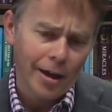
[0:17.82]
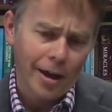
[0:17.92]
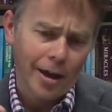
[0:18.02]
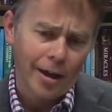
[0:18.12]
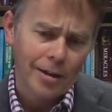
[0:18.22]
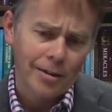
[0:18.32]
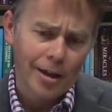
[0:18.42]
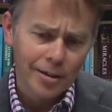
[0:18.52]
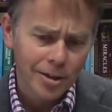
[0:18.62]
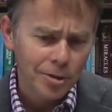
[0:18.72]
I
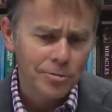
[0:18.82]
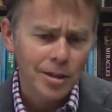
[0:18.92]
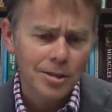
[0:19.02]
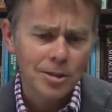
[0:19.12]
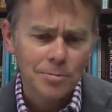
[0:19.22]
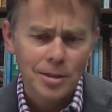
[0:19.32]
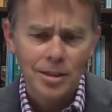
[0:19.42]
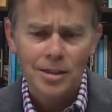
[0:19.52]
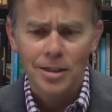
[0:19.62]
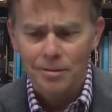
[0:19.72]
like the New
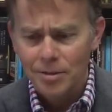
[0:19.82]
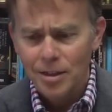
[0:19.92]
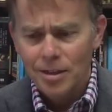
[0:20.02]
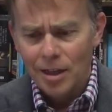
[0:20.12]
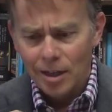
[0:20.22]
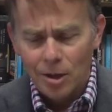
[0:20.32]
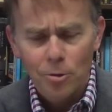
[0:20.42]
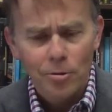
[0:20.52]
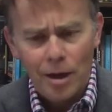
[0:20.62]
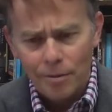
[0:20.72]
Testament.
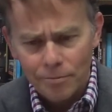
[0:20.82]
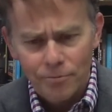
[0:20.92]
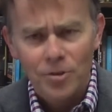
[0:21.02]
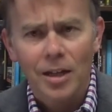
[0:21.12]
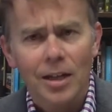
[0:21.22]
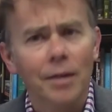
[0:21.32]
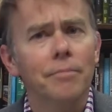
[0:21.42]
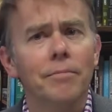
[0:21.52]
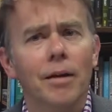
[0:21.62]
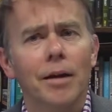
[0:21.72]
I feel like
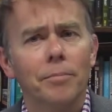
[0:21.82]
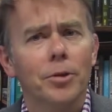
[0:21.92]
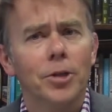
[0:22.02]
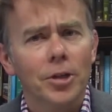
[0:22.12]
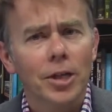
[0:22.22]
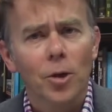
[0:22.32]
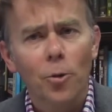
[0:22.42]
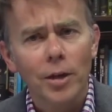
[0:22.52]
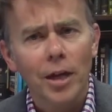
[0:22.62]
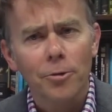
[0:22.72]
I'm pretty good at
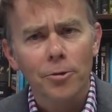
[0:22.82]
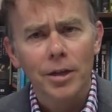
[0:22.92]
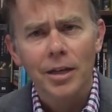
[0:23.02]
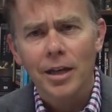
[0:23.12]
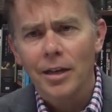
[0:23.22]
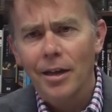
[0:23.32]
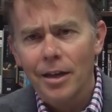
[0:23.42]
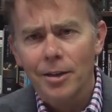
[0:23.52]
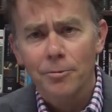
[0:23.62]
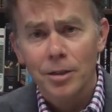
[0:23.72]
Koine Greek.
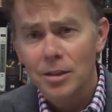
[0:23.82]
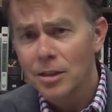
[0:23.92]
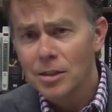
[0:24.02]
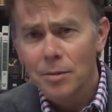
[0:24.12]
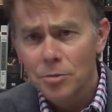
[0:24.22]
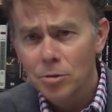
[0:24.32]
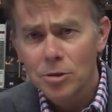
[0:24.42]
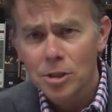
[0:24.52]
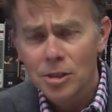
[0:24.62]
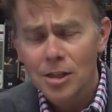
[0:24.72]
I can read the
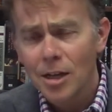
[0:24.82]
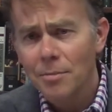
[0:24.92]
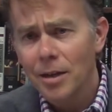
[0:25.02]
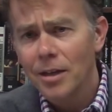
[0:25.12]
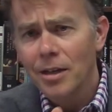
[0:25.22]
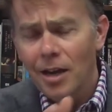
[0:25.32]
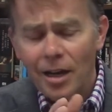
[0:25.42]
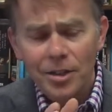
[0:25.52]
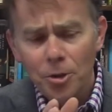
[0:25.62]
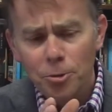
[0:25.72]
Septuagint some.
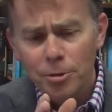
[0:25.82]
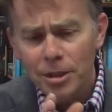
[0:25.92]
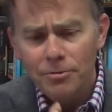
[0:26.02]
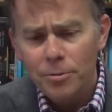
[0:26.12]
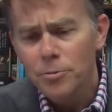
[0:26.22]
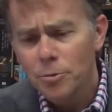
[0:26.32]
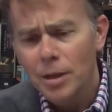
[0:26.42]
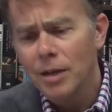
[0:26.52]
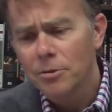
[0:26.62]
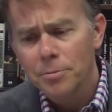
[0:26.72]
I know Greek from
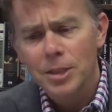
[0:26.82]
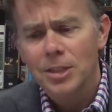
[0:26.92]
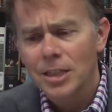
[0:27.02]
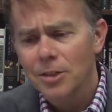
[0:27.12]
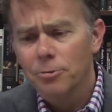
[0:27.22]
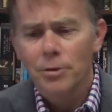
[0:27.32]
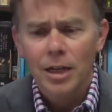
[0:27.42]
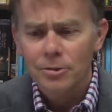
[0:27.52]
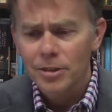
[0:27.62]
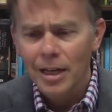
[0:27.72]
300 BC to
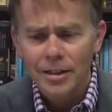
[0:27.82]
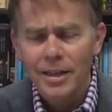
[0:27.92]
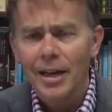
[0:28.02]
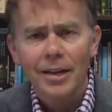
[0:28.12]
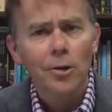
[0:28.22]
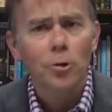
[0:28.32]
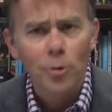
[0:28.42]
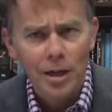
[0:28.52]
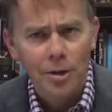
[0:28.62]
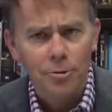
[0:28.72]
300 AD. I know
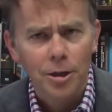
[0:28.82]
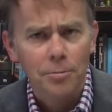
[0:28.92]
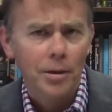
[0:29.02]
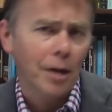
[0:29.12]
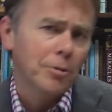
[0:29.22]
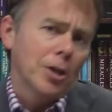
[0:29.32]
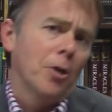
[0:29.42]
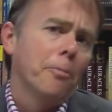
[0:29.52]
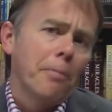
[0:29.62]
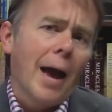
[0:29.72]
Koine Greek, but I want to
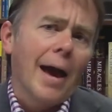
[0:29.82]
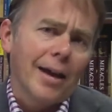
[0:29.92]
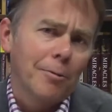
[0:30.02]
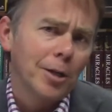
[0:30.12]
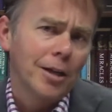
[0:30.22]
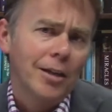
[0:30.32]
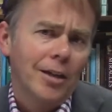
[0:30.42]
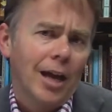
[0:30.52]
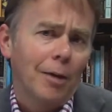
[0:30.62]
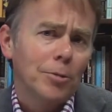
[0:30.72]
go back. I want
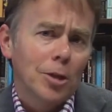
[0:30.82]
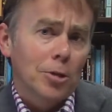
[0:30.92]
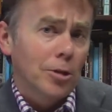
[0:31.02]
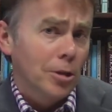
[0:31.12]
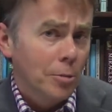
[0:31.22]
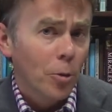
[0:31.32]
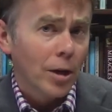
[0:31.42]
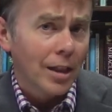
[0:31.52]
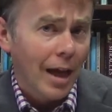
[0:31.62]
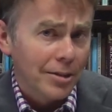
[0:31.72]
to learn a little more
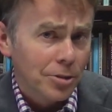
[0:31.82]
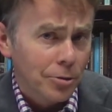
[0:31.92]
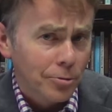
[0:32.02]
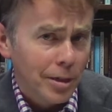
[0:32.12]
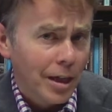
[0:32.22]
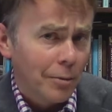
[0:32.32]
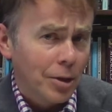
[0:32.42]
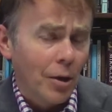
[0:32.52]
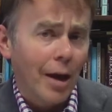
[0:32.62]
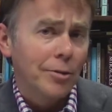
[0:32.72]
classical Greek. I
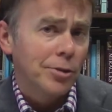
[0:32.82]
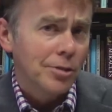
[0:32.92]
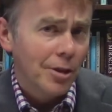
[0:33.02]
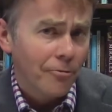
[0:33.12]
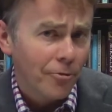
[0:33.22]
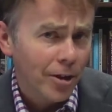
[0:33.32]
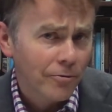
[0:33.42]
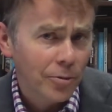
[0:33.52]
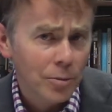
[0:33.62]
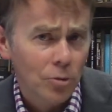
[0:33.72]
want to know how it's
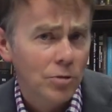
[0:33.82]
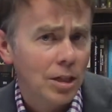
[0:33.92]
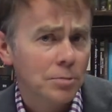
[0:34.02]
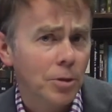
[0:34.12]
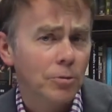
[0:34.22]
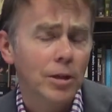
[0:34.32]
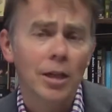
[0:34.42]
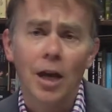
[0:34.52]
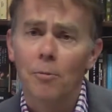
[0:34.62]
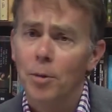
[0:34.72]
different from the New Testament
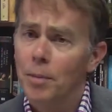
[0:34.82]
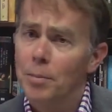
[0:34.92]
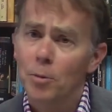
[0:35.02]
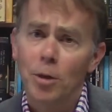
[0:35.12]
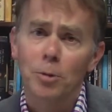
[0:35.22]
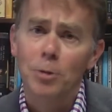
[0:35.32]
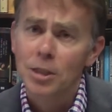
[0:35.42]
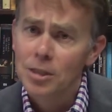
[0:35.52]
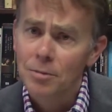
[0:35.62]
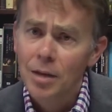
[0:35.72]
Greek. Maybe want to
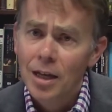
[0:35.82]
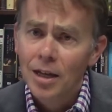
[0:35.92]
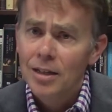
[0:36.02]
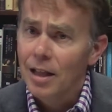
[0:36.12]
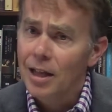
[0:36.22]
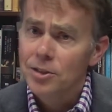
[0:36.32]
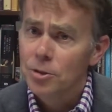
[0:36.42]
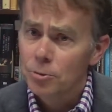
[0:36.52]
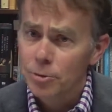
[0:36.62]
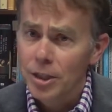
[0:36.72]
read some
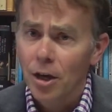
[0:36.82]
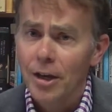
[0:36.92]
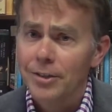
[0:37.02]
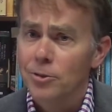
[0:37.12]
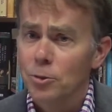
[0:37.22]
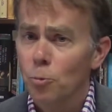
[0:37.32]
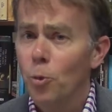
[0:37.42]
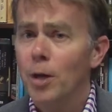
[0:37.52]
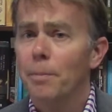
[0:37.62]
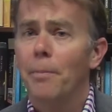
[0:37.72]
classical Greek authors.
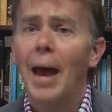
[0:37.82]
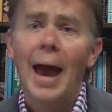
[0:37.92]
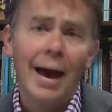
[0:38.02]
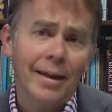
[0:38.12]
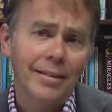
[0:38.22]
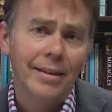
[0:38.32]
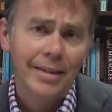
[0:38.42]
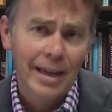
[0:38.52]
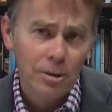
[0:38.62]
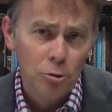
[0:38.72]
What path
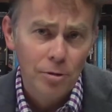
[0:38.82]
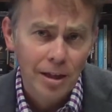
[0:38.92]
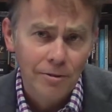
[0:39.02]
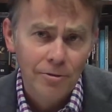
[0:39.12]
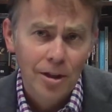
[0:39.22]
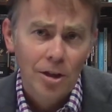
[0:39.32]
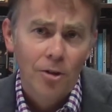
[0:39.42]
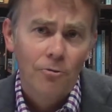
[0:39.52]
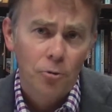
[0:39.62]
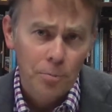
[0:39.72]
can you give
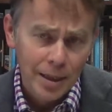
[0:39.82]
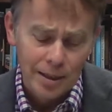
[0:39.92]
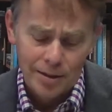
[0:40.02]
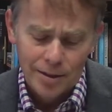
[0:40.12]
for me?